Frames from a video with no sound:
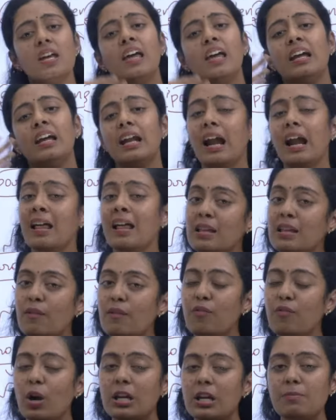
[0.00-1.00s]
In another
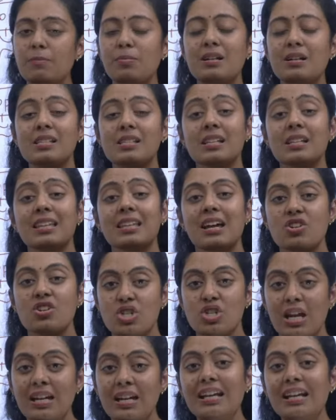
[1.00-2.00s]
40%, they are
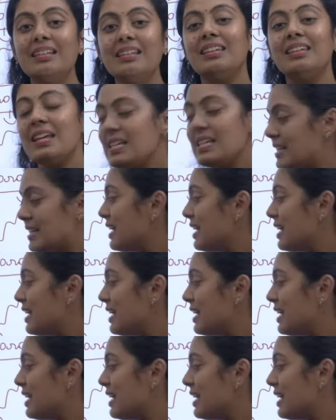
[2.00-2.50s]
shed at 3 cell